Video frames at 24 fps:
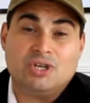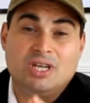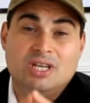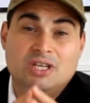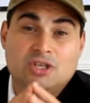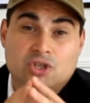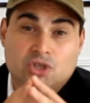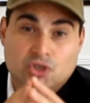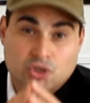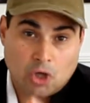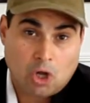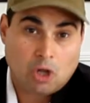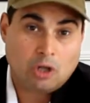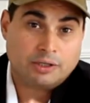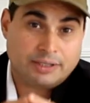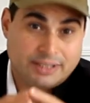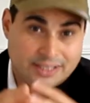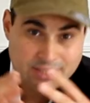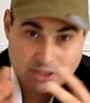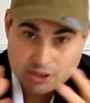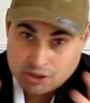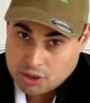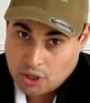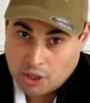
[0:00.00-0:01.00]
in salt,
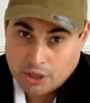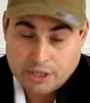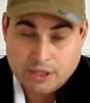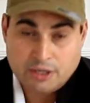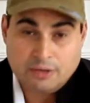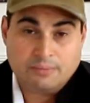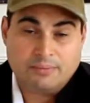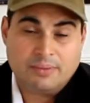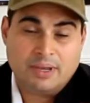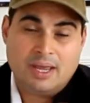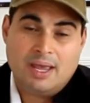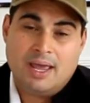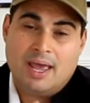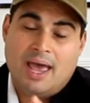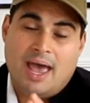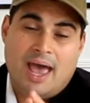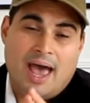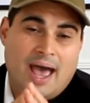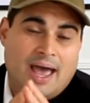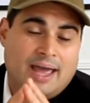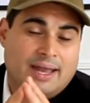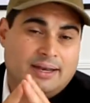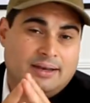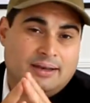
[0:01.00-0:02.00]
in sodium,
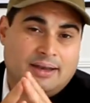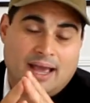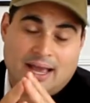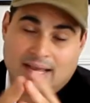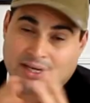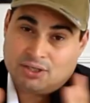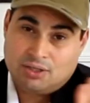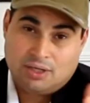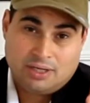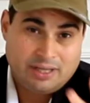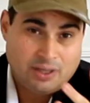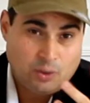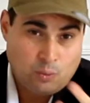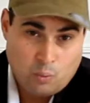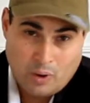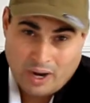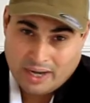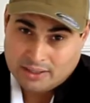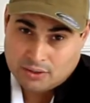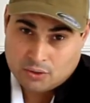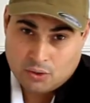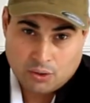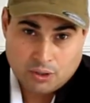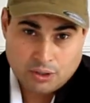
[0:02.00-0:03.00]
and actually the
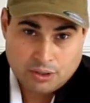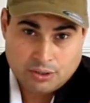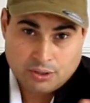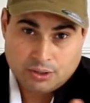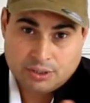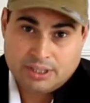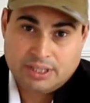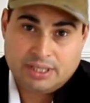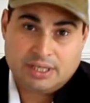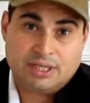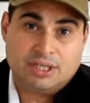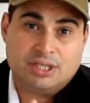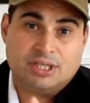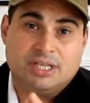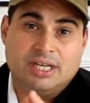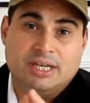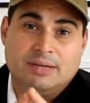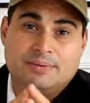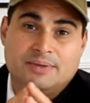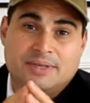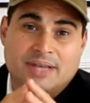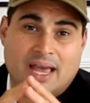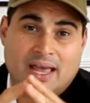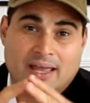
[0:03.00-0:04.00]
white corn tortilla
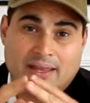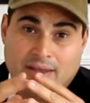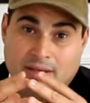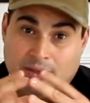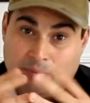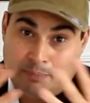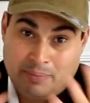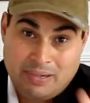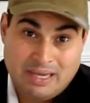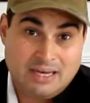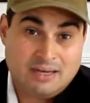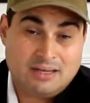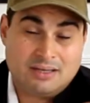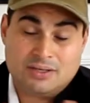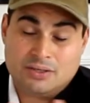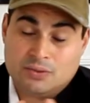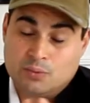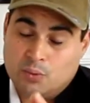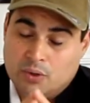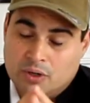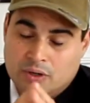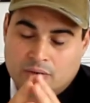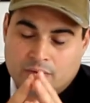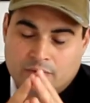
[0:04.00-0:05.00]
chips and the peanuts
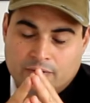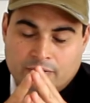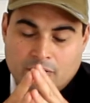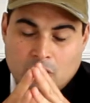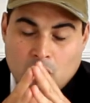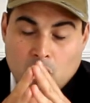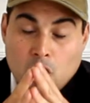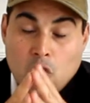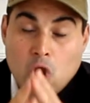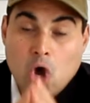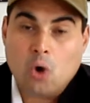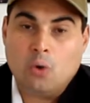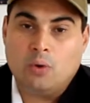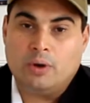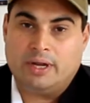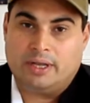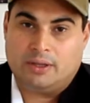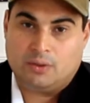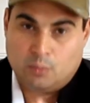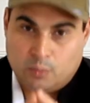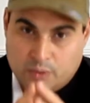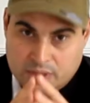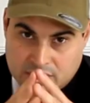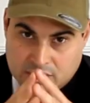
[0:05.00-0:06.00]
were
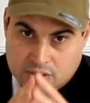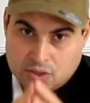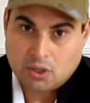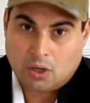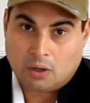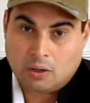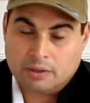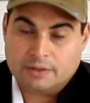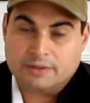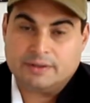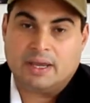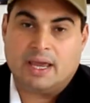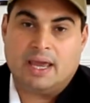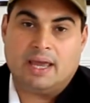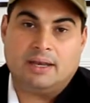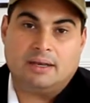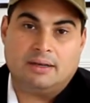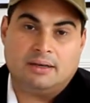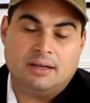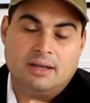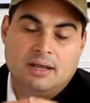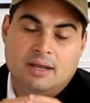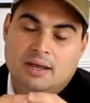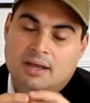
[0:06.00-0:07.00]
loaded with salt
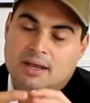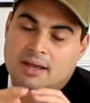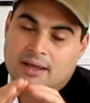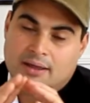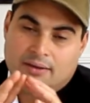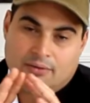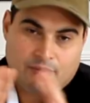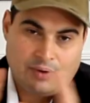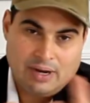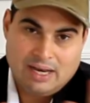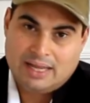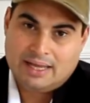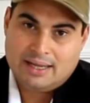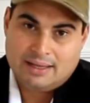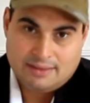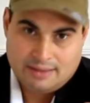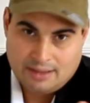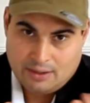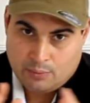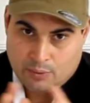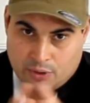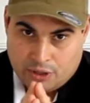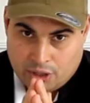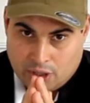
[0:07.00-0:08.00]
and really
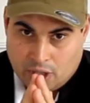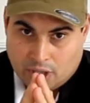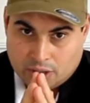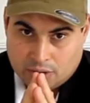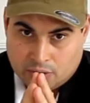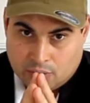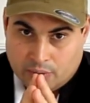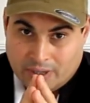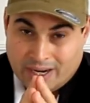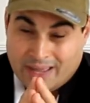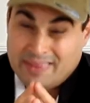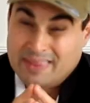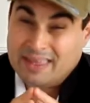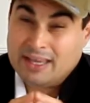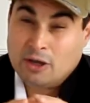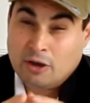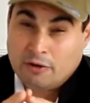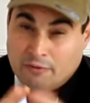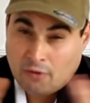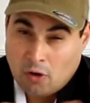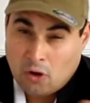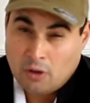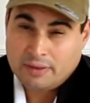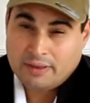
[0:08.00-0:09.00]
they were not good. I think
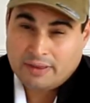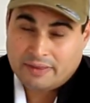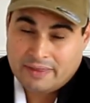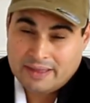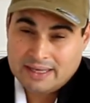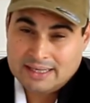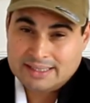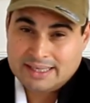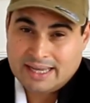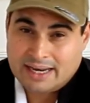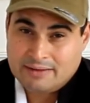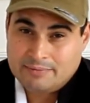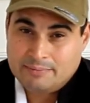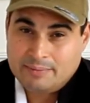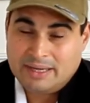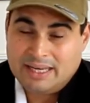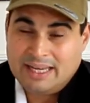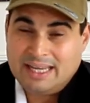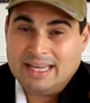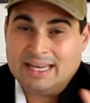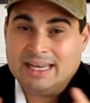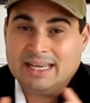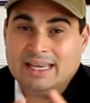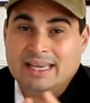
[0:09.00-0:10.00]
of all the things that I've
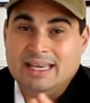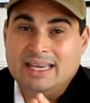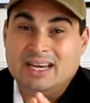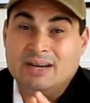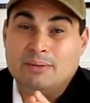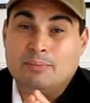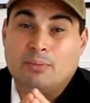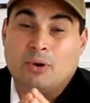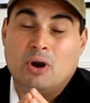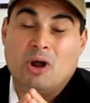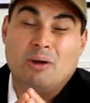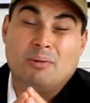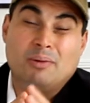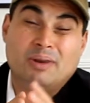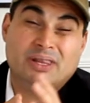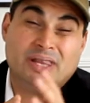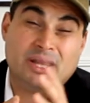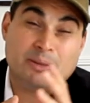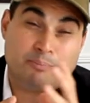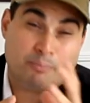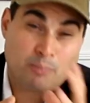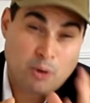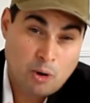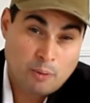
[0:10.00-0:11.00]
been eating here, probably
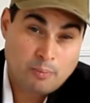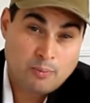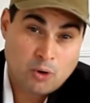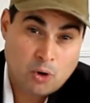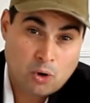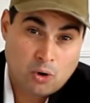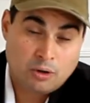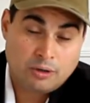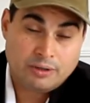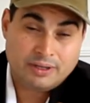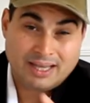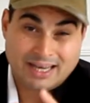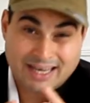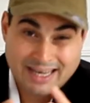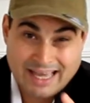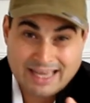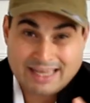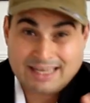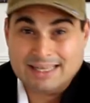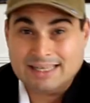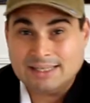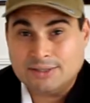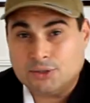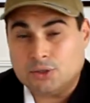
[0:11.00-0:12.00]
the popcorn, the
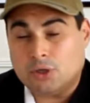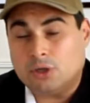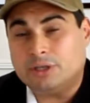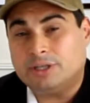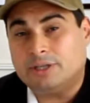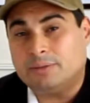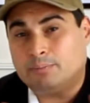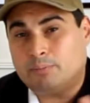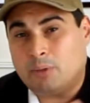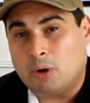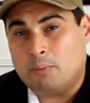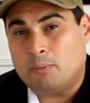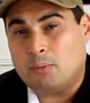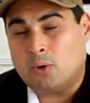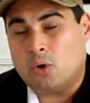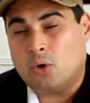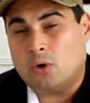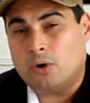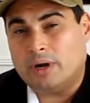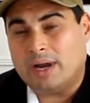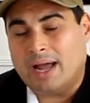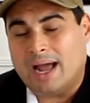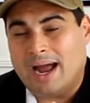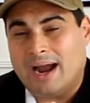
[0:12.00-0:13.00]
lightly salted
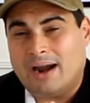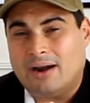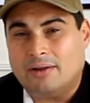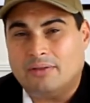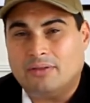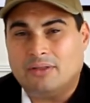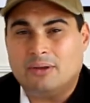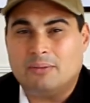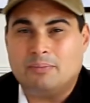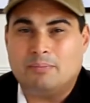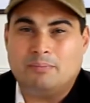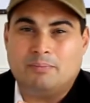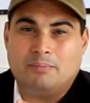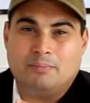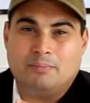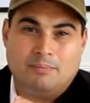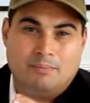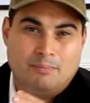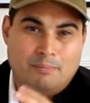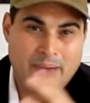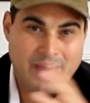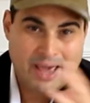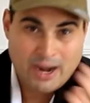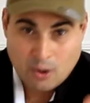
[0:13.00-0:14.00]
popcorn are the
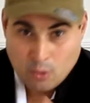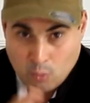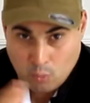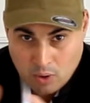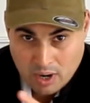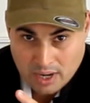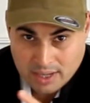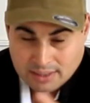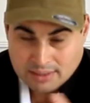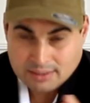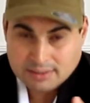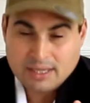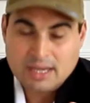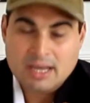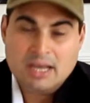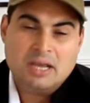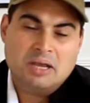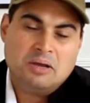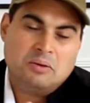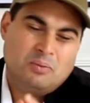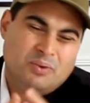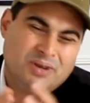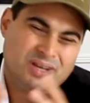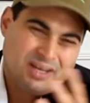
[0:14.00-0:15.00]
better one
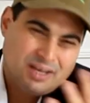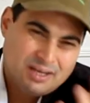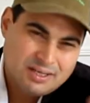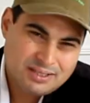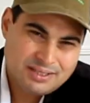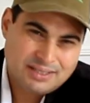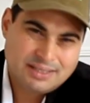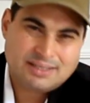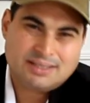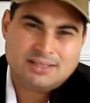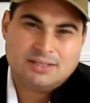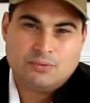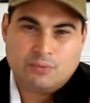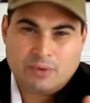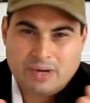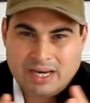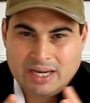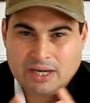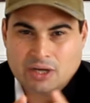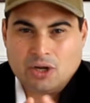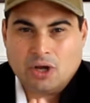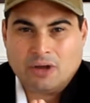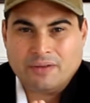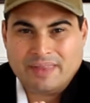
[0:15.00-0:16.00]
because it's
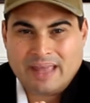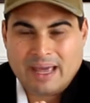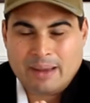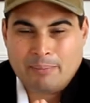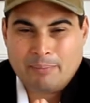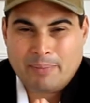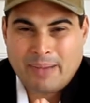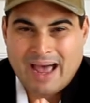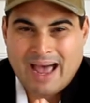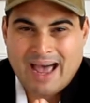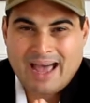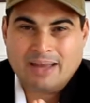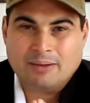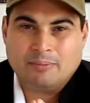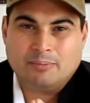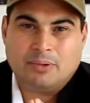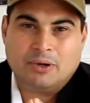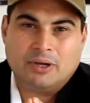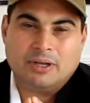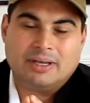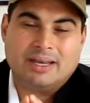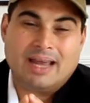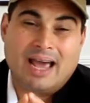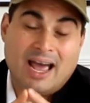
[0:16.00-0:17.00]
really not that bad,
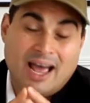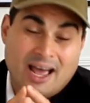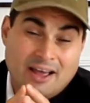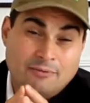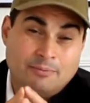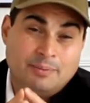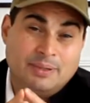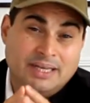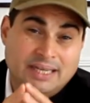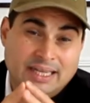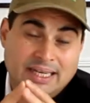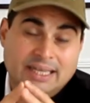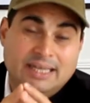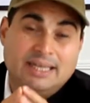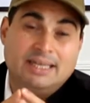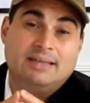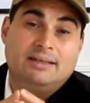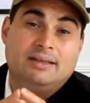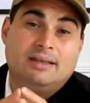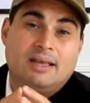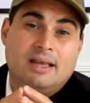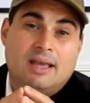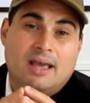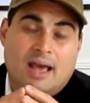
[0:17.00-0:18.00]
but I have been
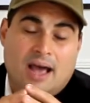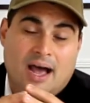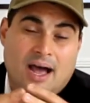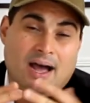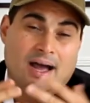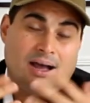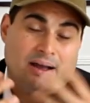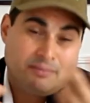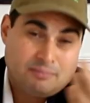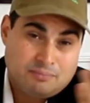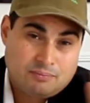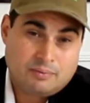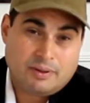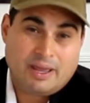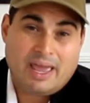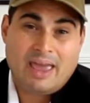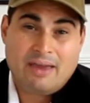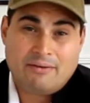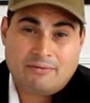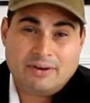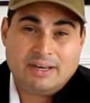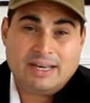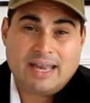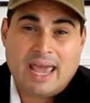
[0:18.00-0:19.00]
eating uh,
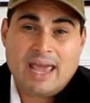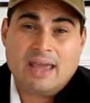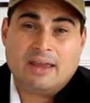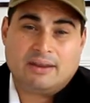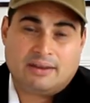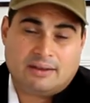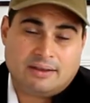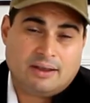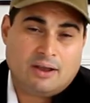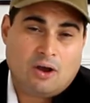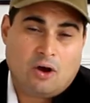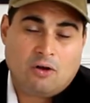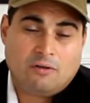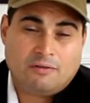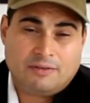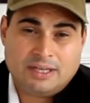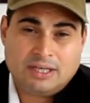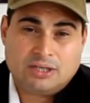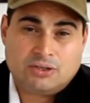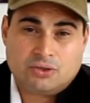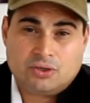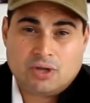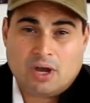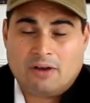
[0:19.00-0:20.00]
every day all
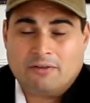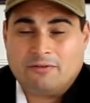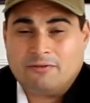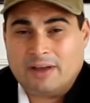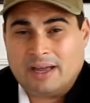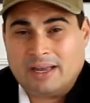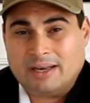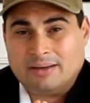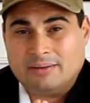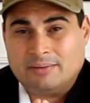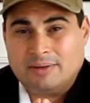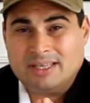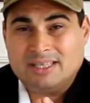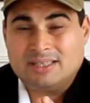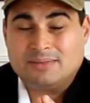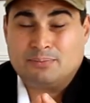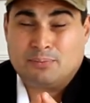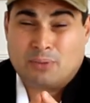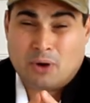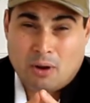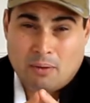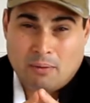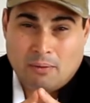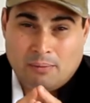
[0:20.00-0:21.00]
this stuff and it's
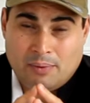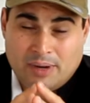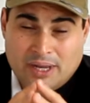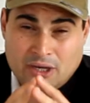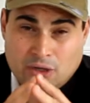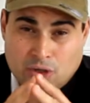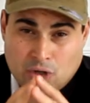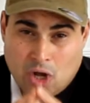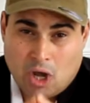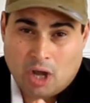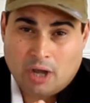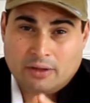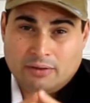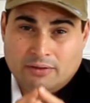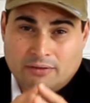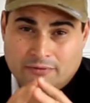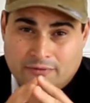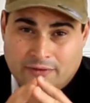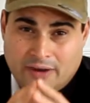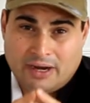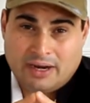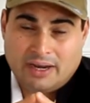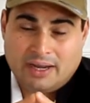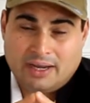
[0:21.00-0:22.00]
probably not
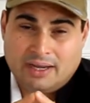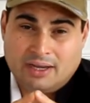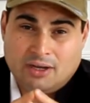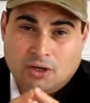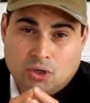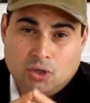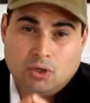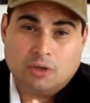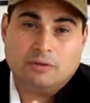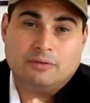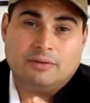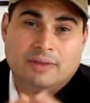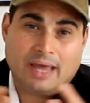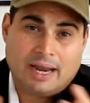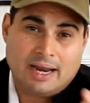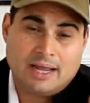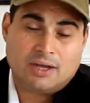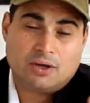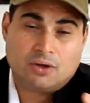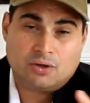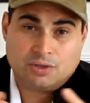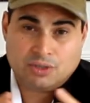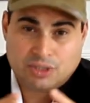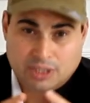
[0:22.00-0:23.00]
very good that I
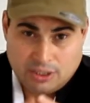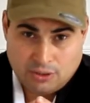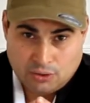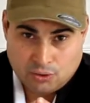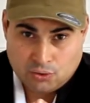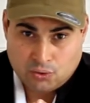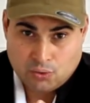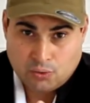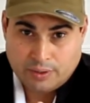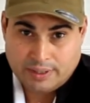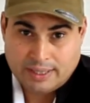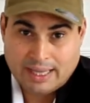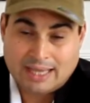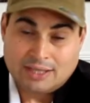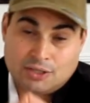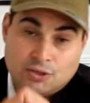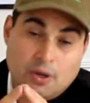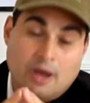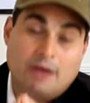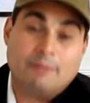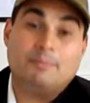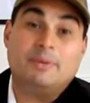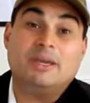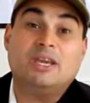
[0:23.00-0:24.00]
continue doing that. So
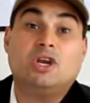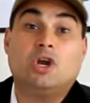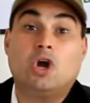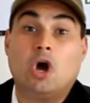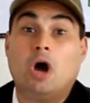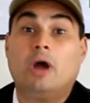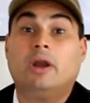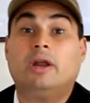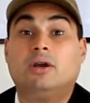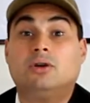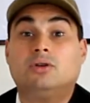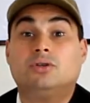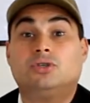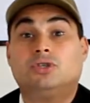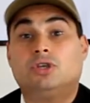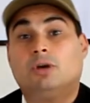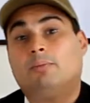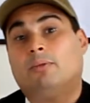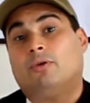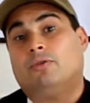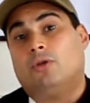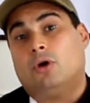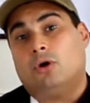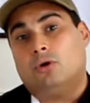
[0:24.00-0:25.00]
I've been cutting on
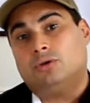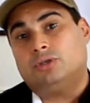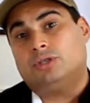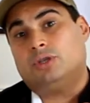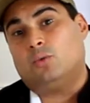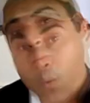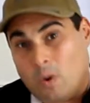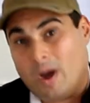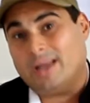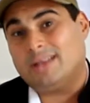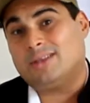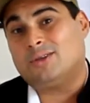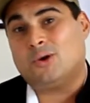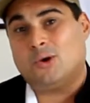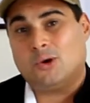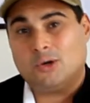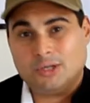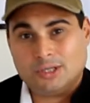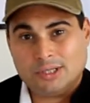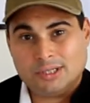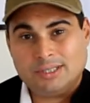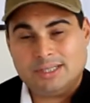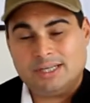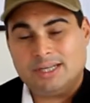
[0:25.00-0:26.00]
some of those, the white
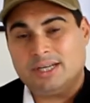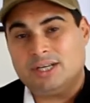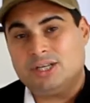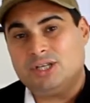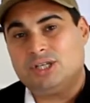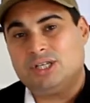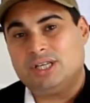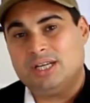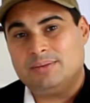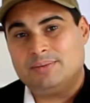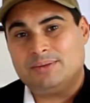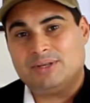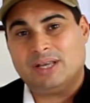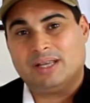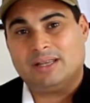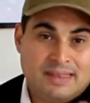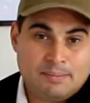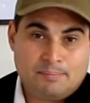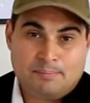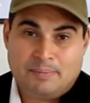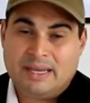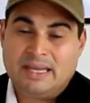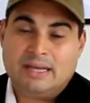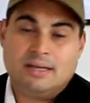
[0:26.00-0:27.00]
corn tortilla chips and
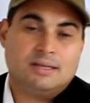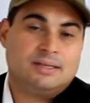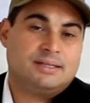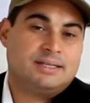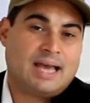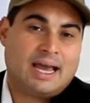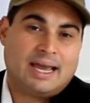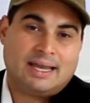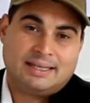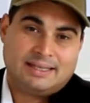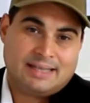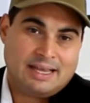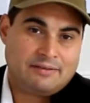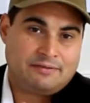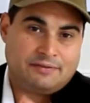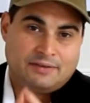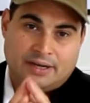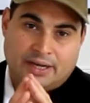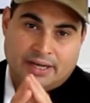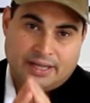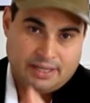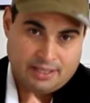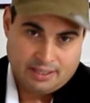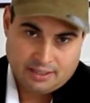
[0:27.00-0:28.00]
the peanuts, I
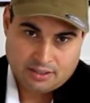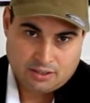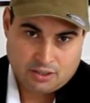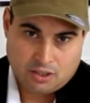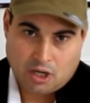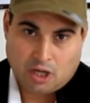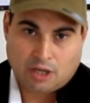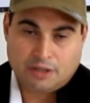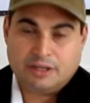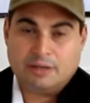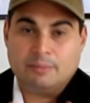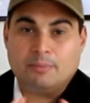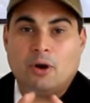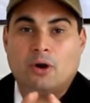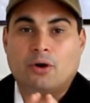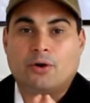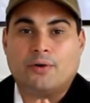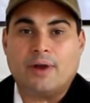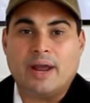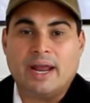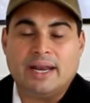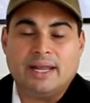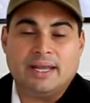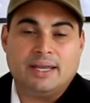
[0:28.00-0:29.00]
definitely cut them
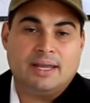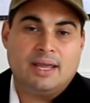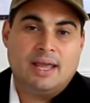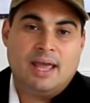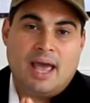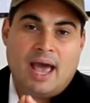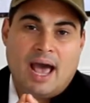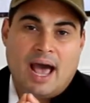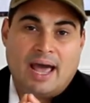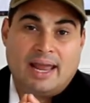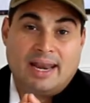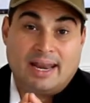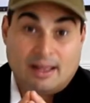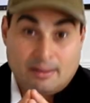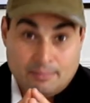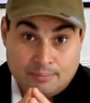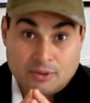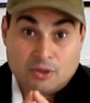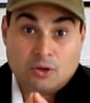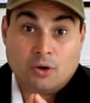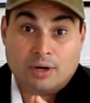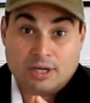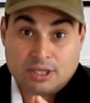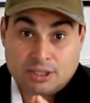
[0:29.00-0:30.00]
already and
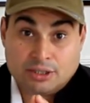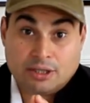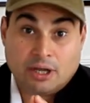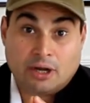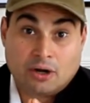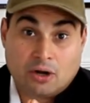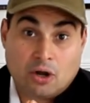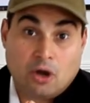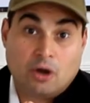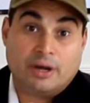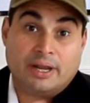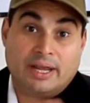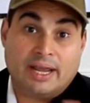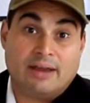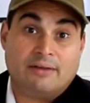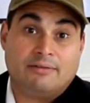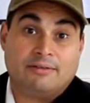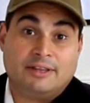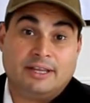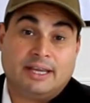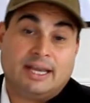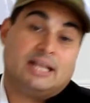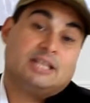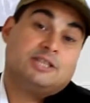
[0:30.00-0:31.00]
I'm gonna start cutting
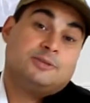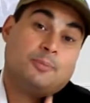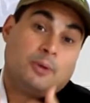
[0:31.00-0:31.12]
everything else.